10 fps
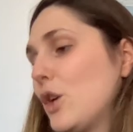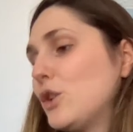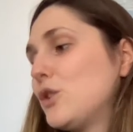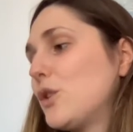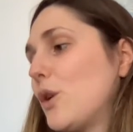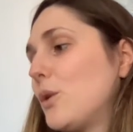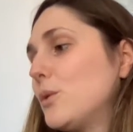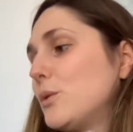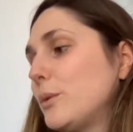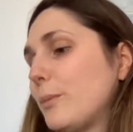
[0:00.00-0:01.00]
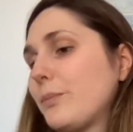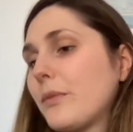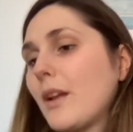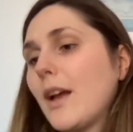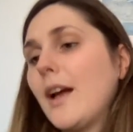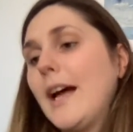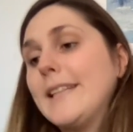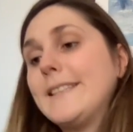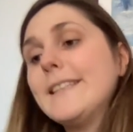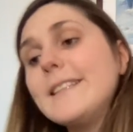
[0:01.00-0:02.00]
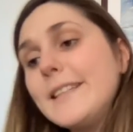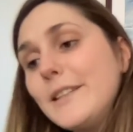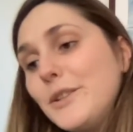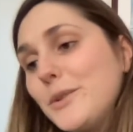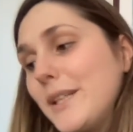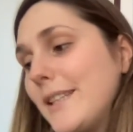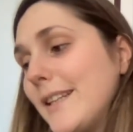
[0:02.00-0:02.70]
So I still didn't do it.